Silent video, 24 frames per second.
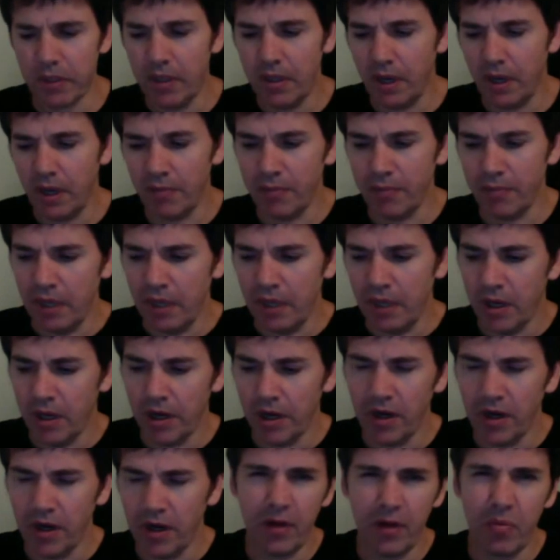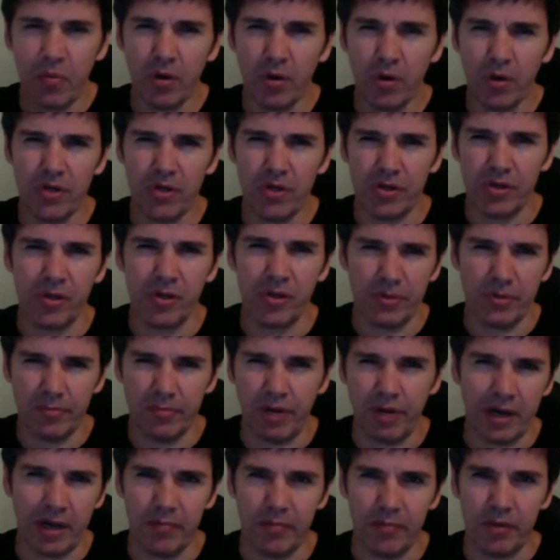And I don't want to use the term
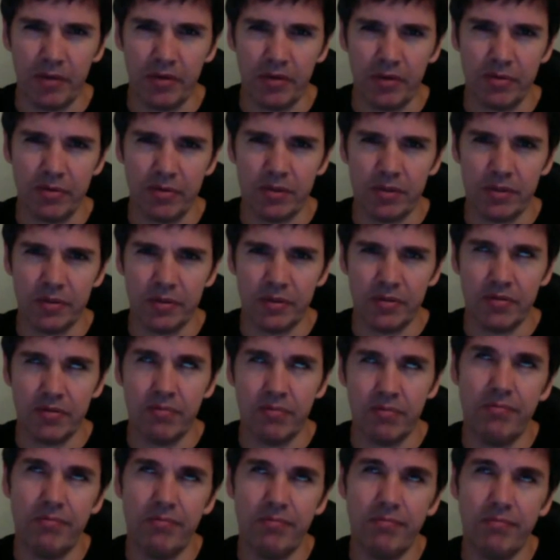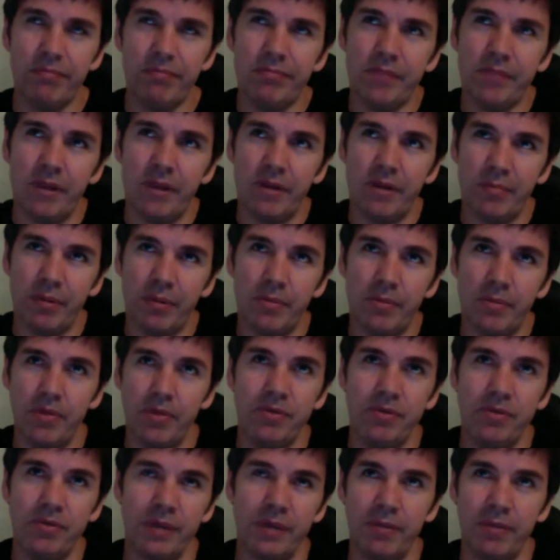market because, you know, I probably
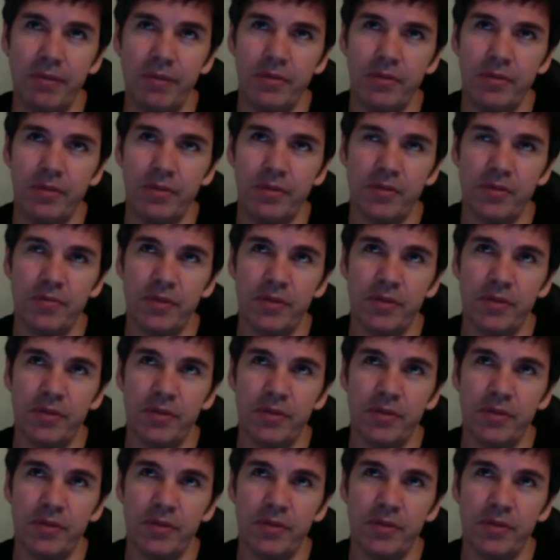use that a bit too much.